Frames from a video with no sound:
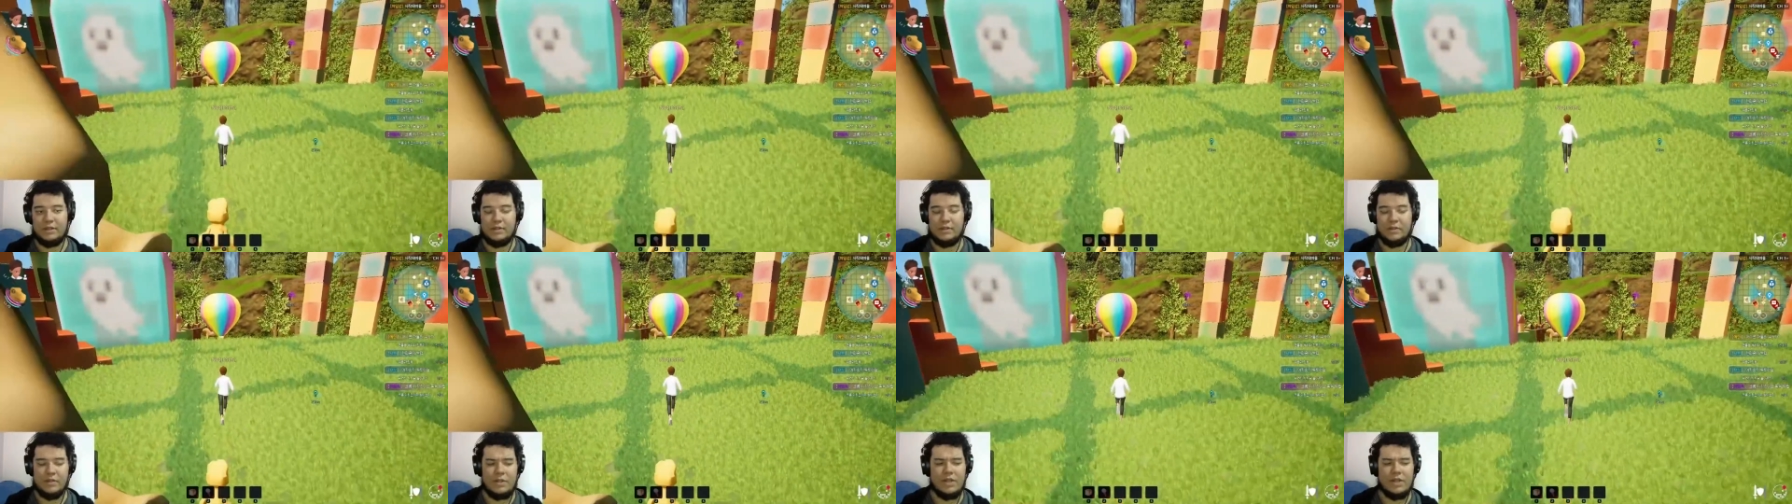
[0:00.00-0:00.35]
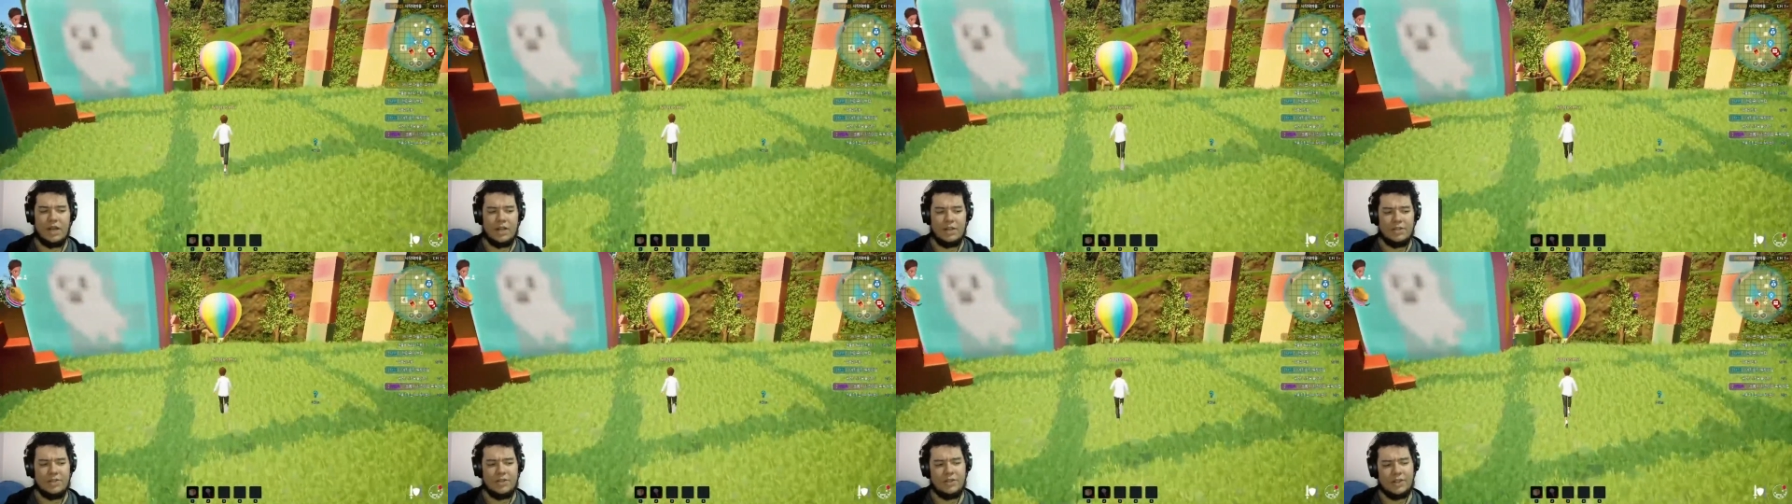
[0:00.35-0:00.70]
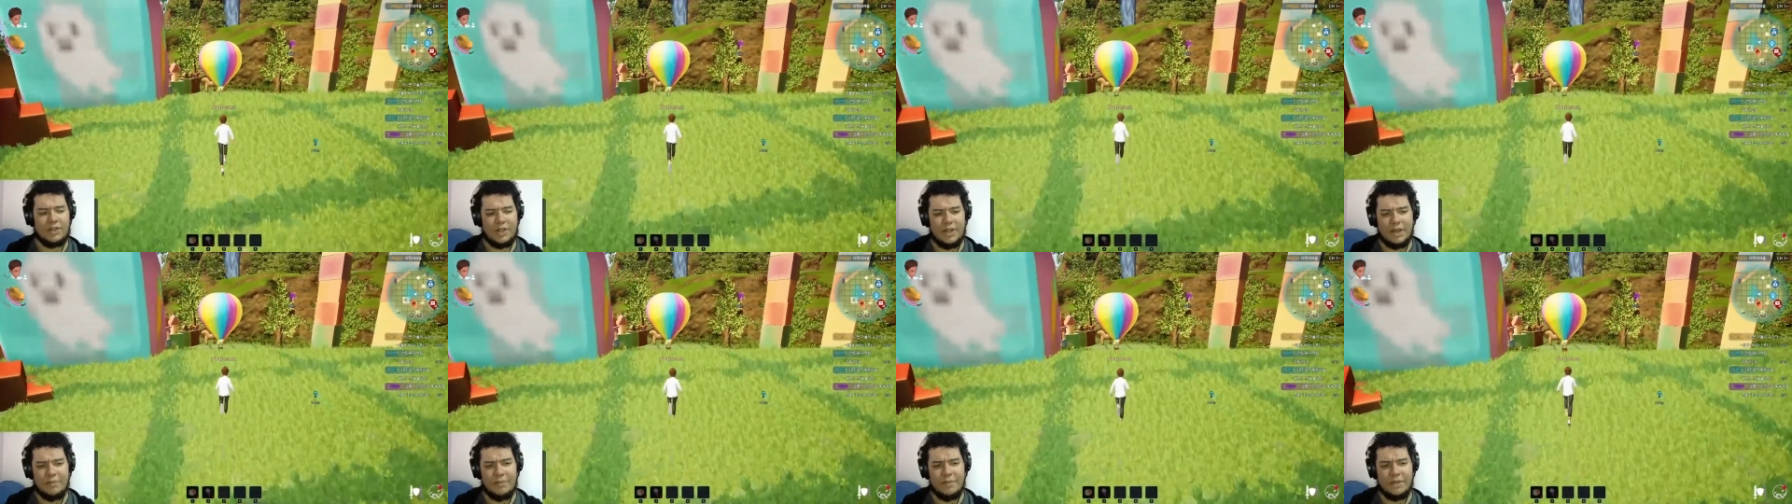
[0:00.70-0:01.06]
one actually
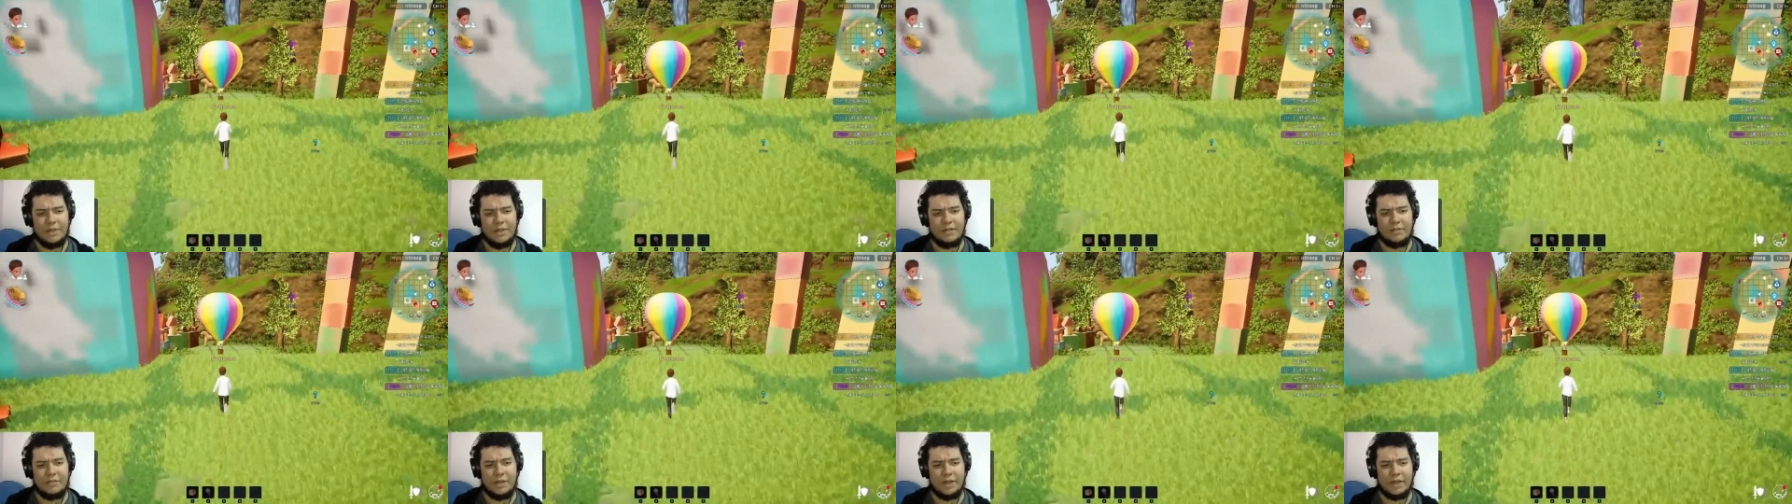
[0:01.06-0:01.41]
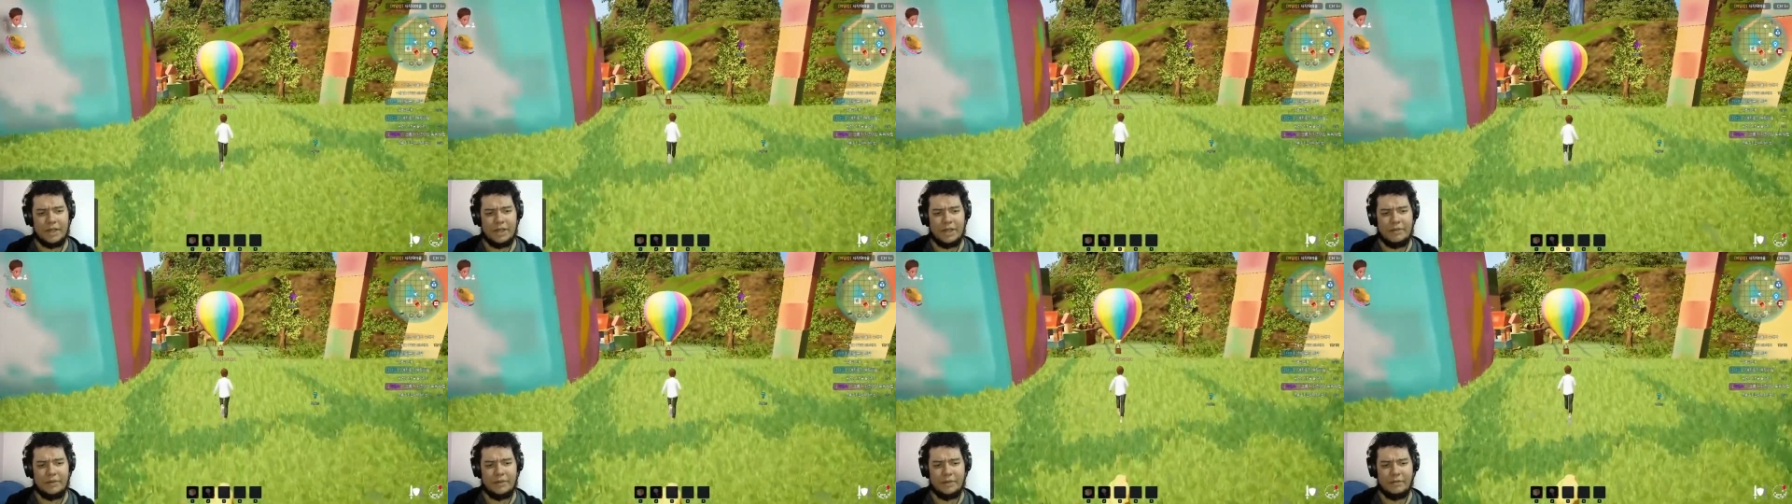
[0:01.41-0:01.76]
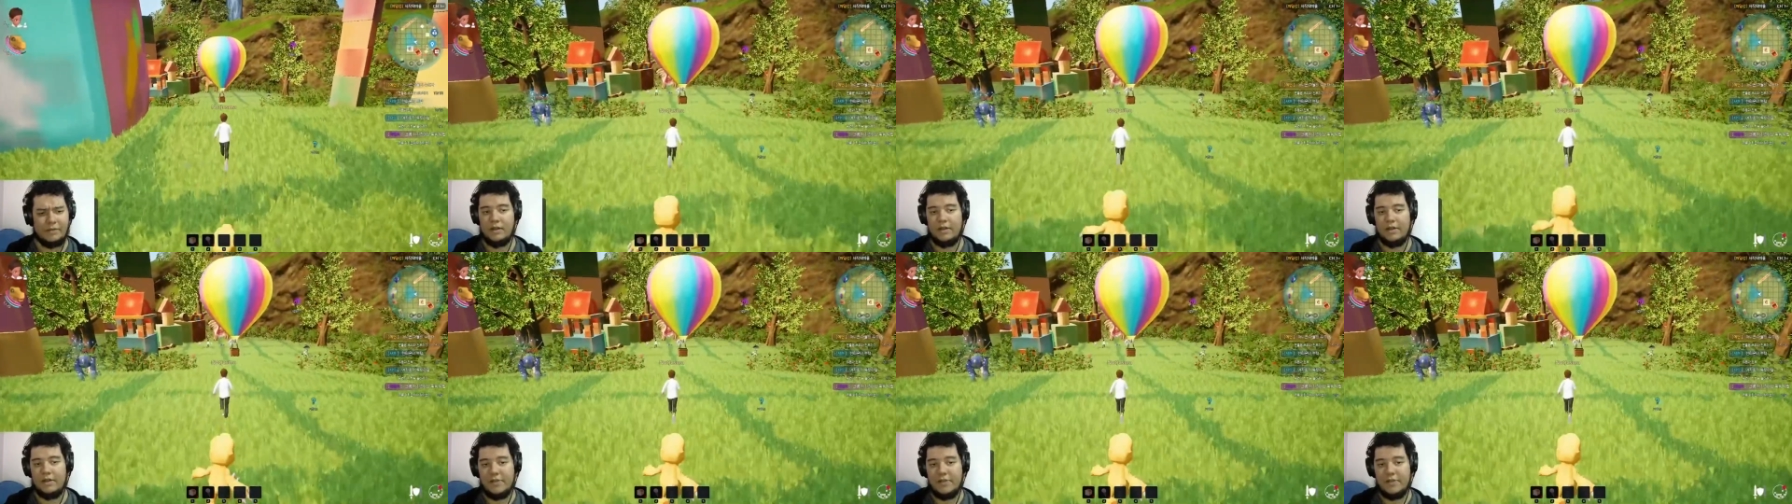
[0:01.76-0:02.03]
can be done by anyone.